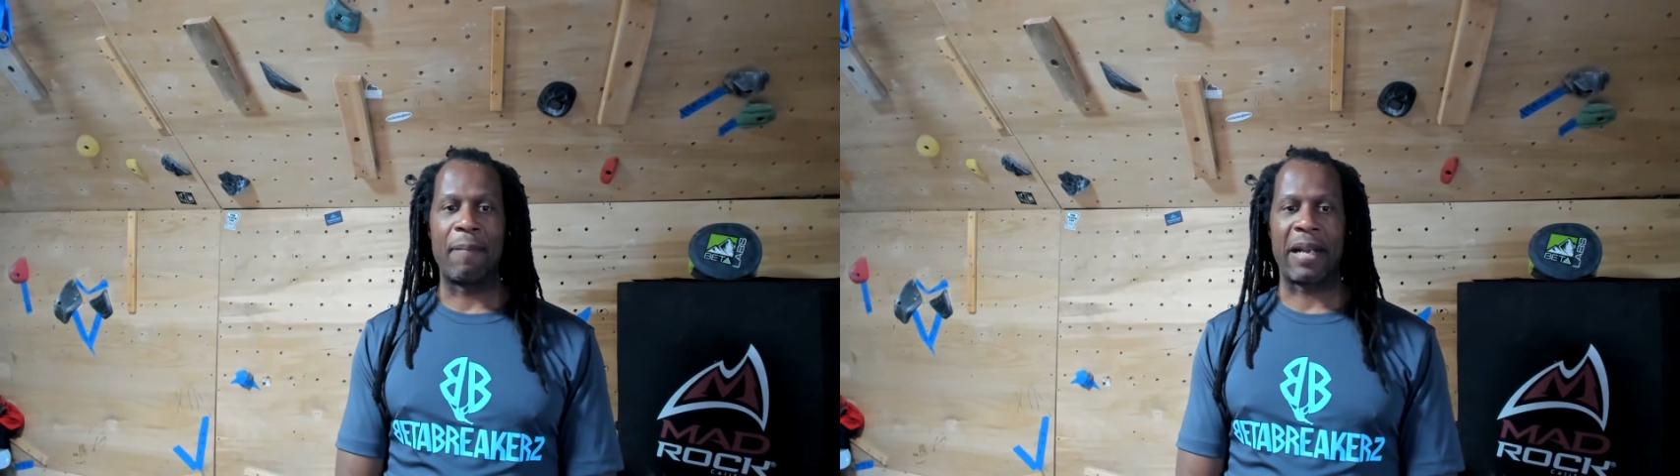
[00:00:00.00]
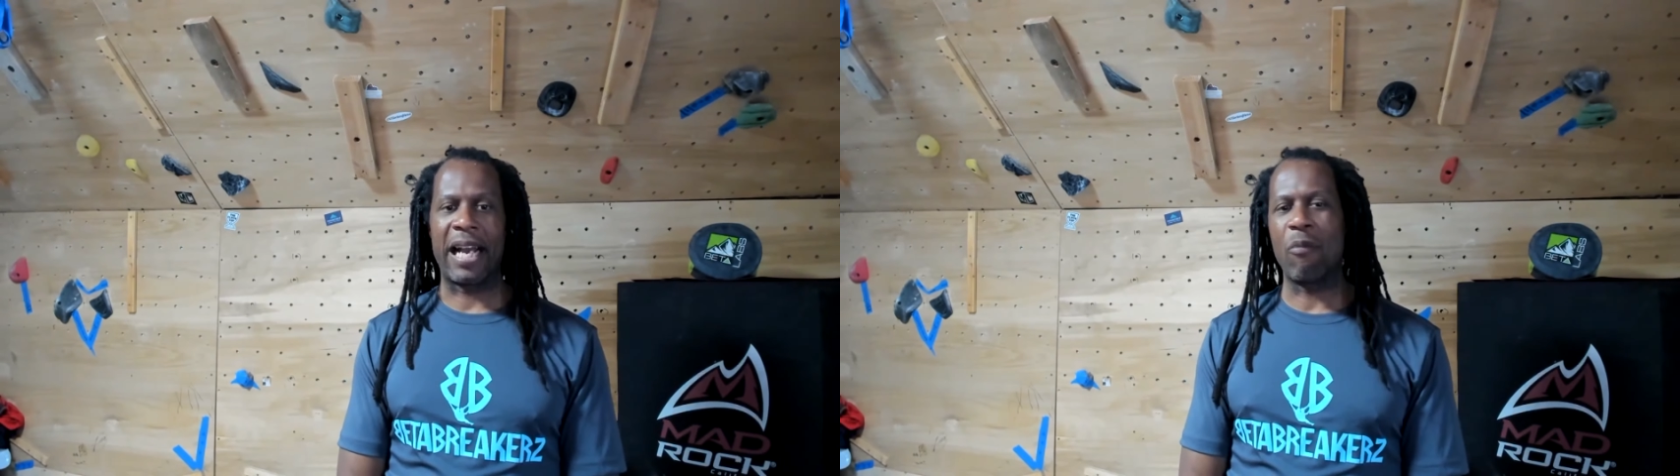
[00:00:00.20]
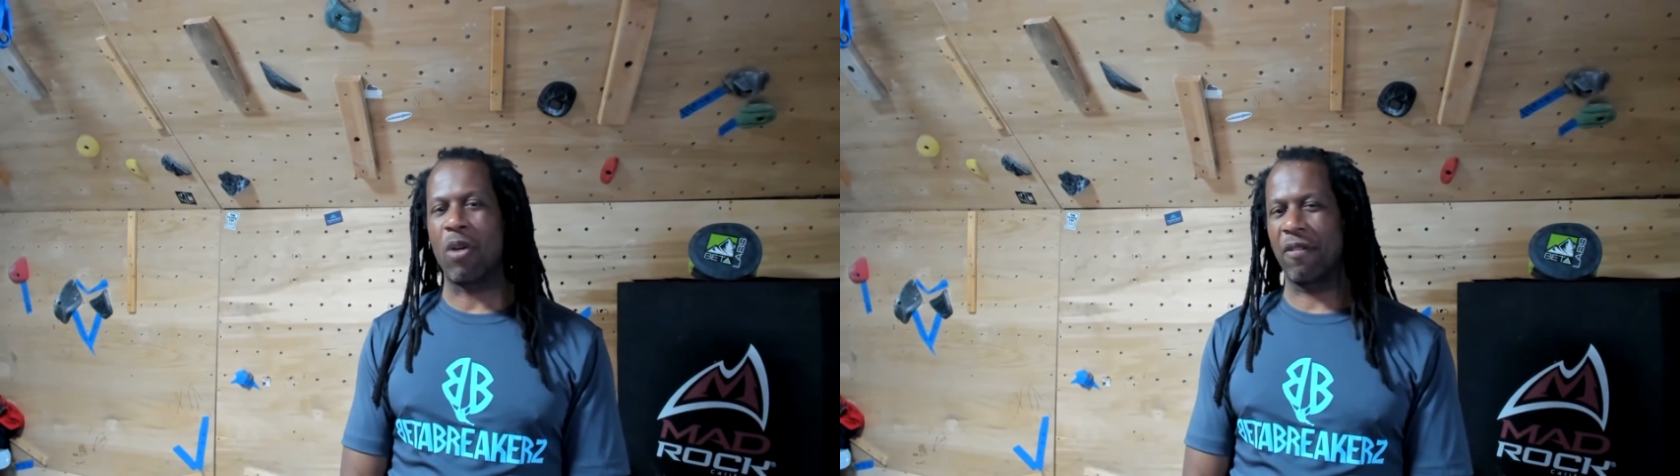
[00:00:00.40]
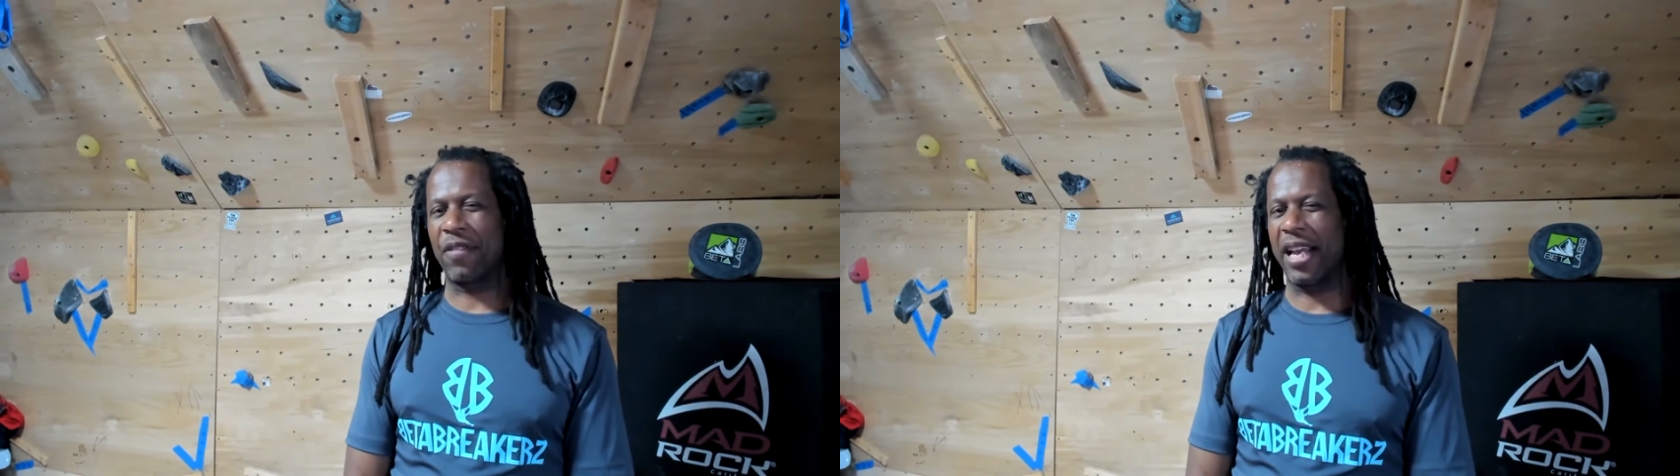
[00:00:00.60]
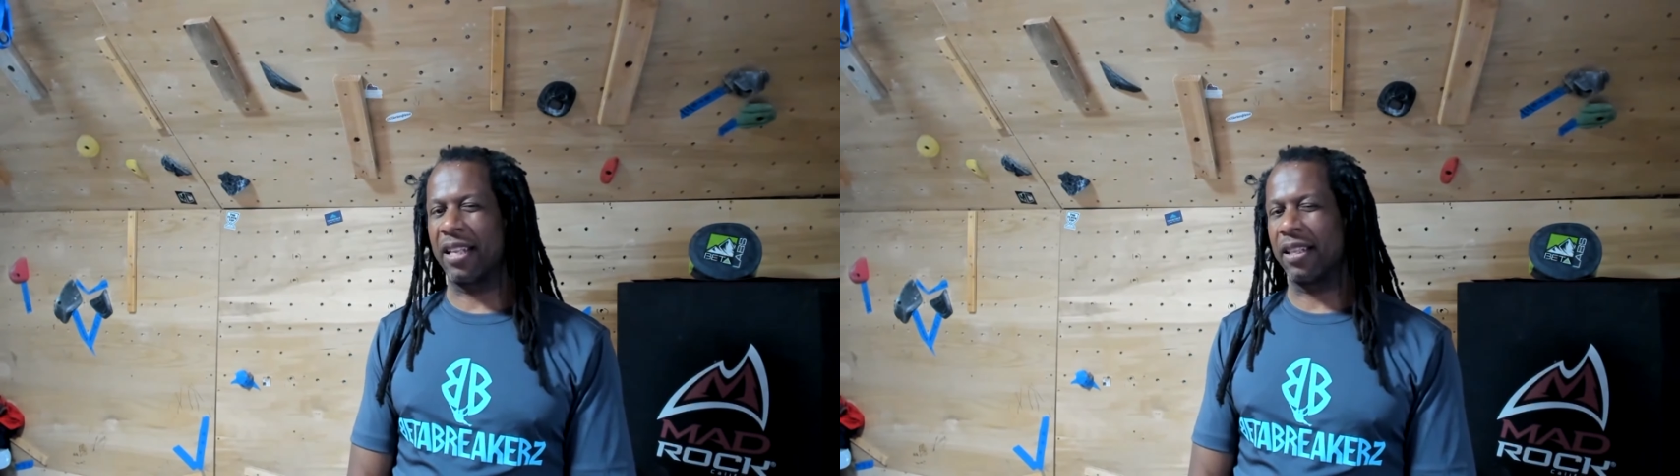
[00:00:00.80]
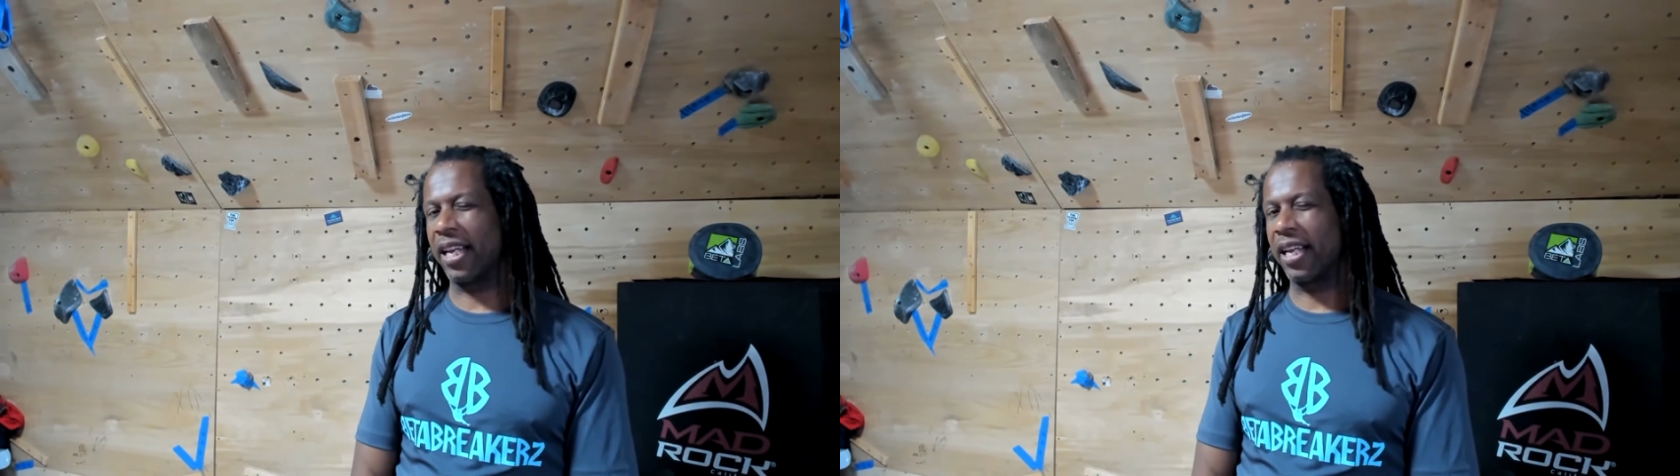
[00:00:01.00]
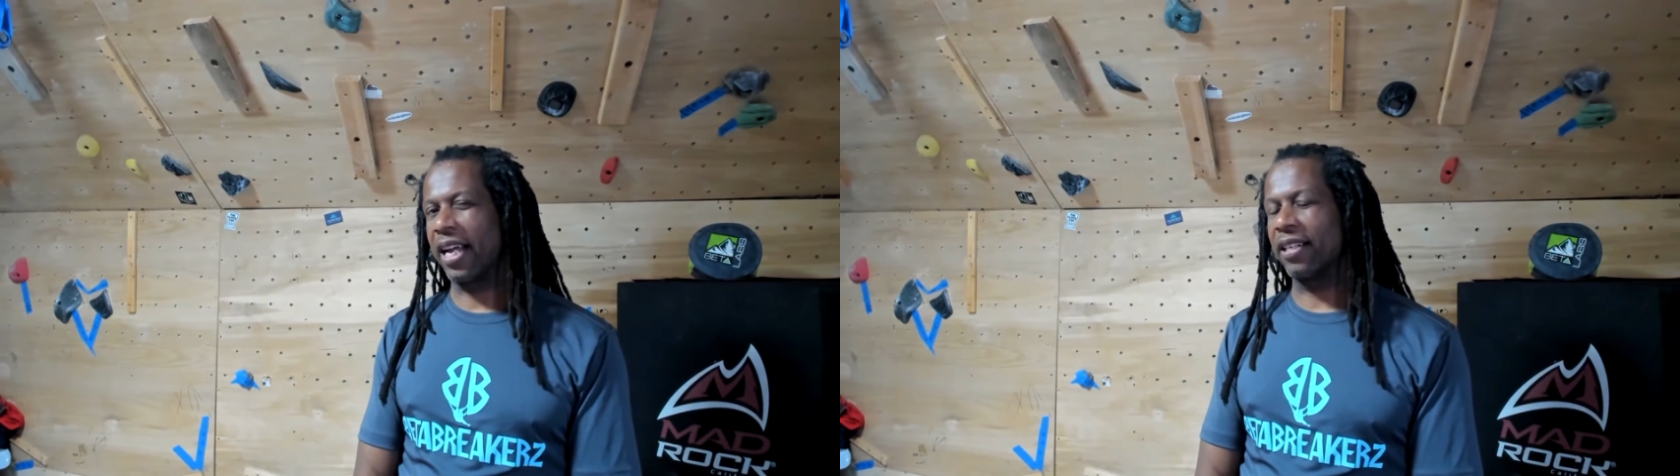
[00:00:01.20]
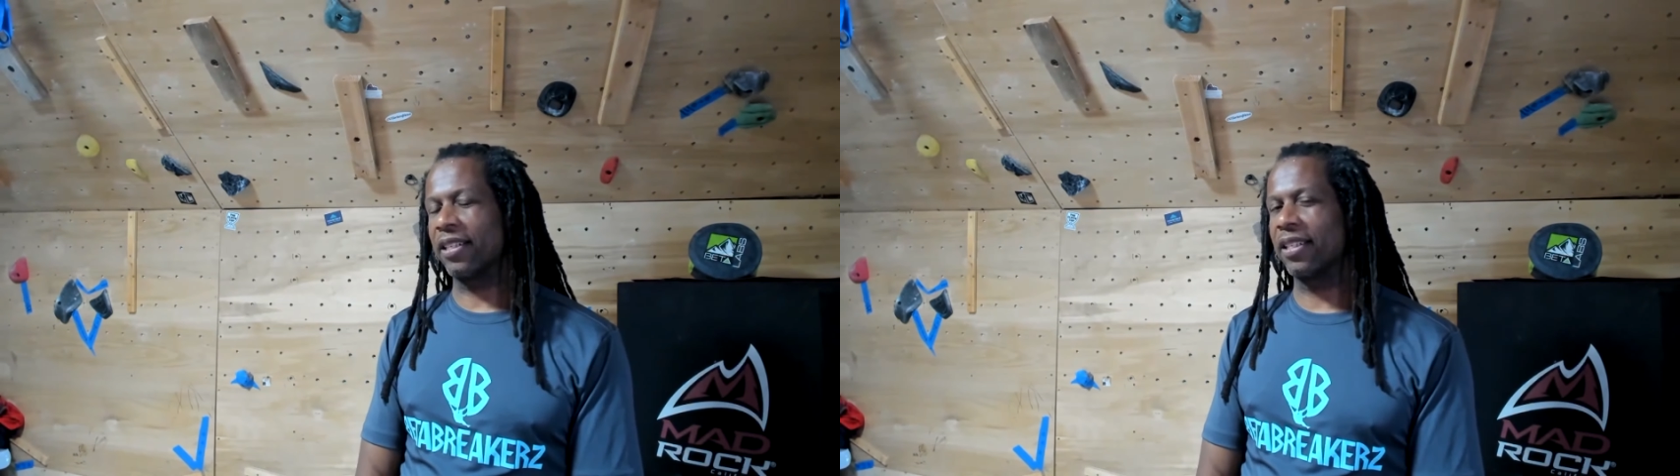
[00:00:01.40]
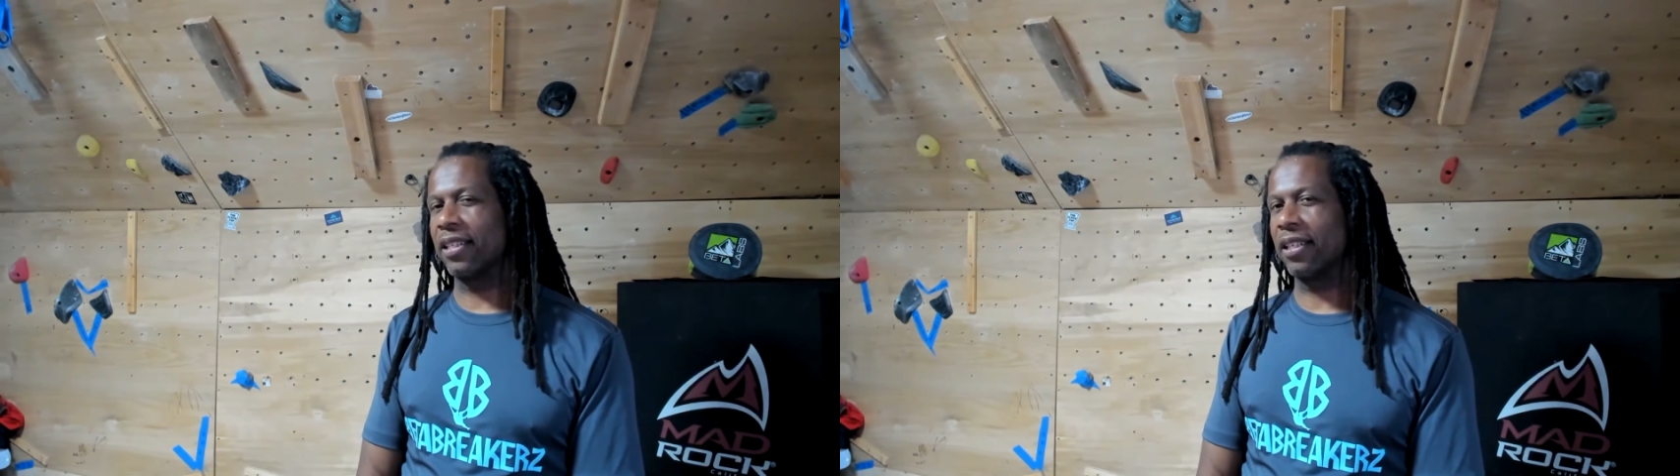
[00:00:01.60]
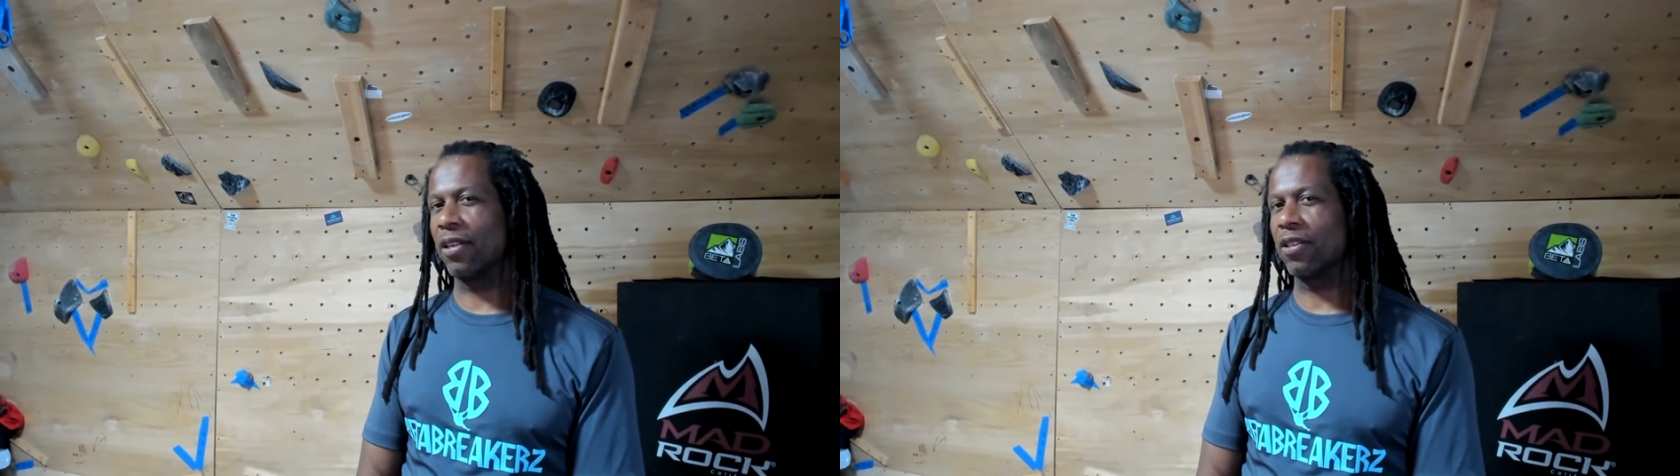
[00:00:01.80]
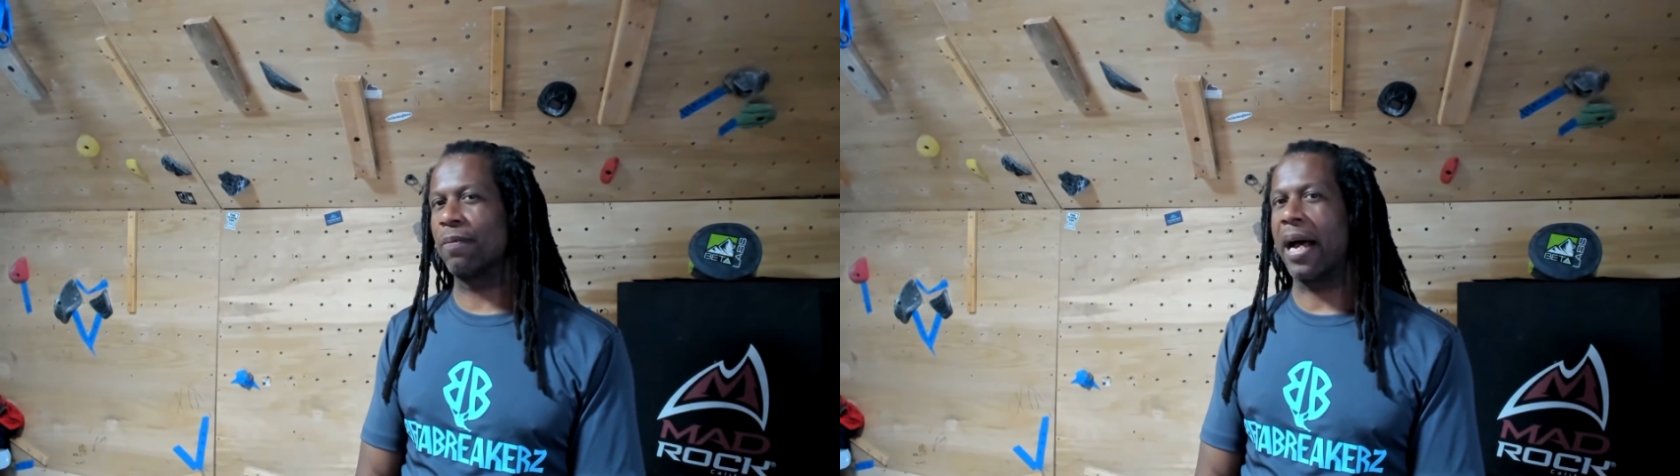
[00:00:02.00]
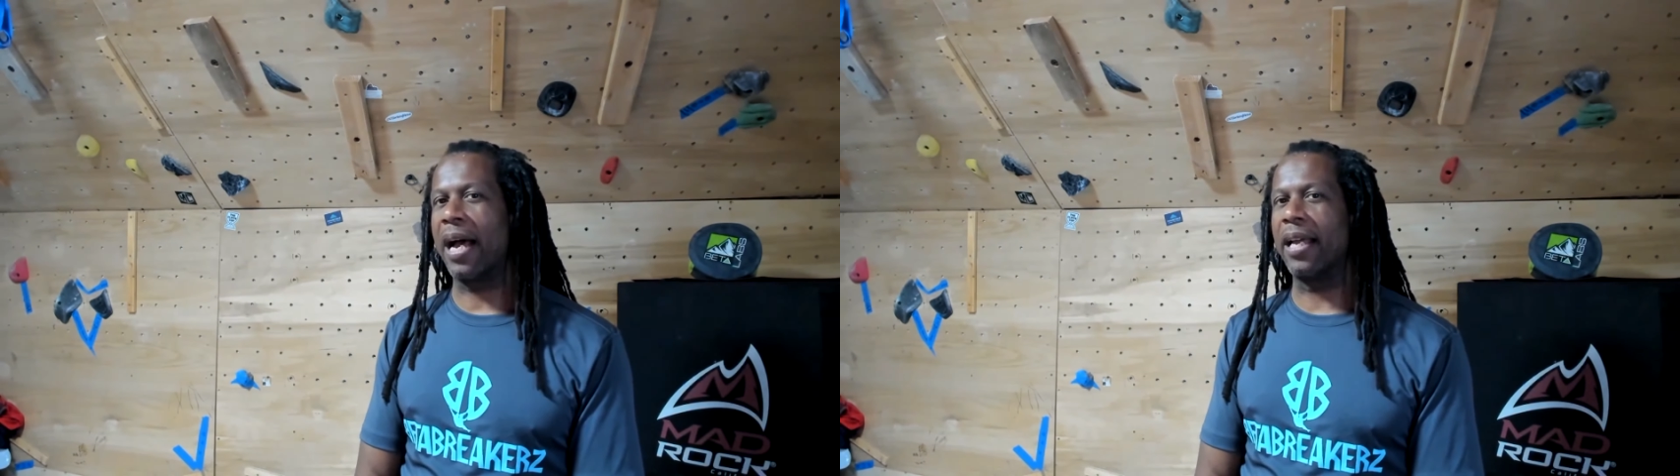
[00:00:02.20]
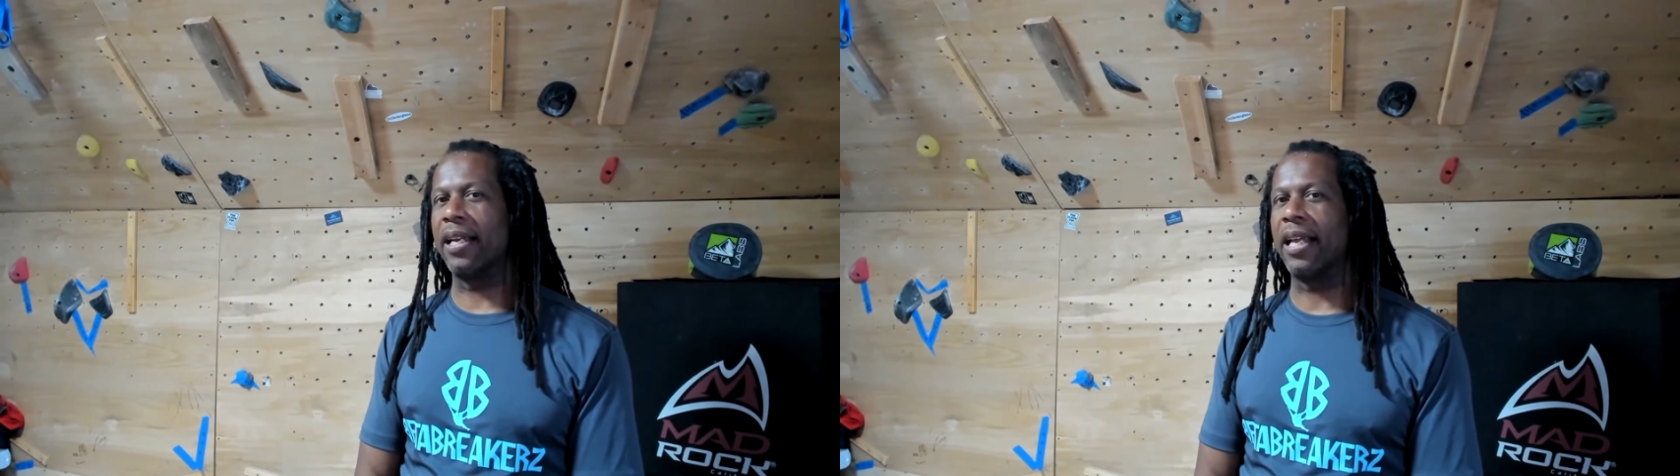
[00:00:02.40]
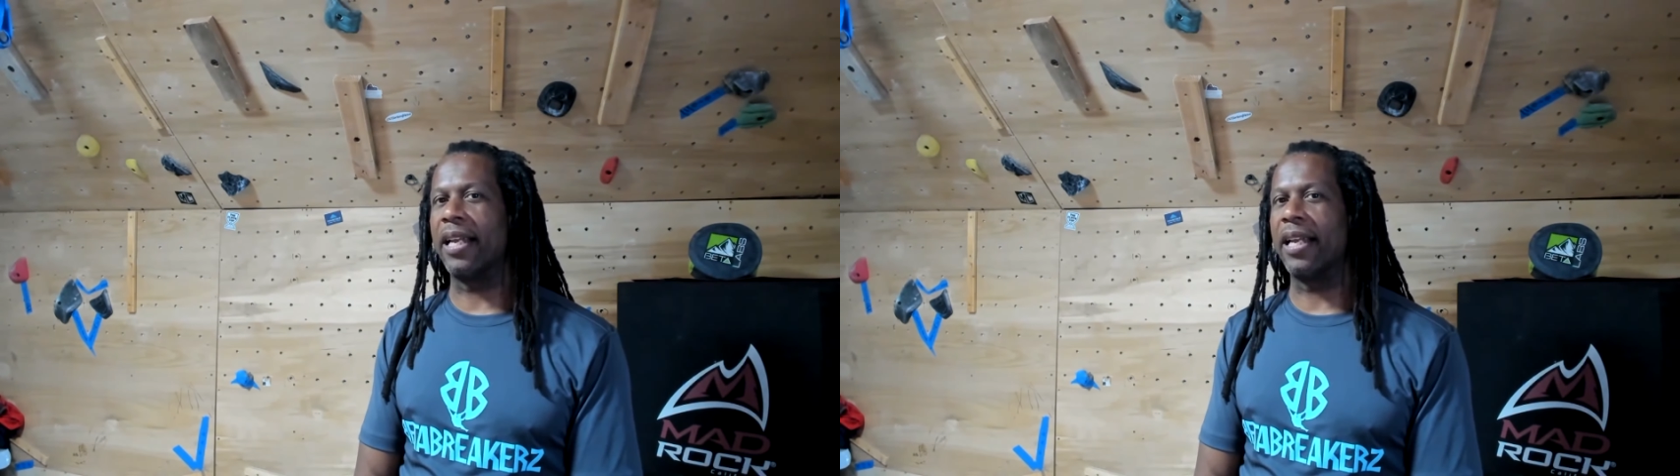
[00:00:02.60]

I'm like, I wonder if they they kind of you know spy and,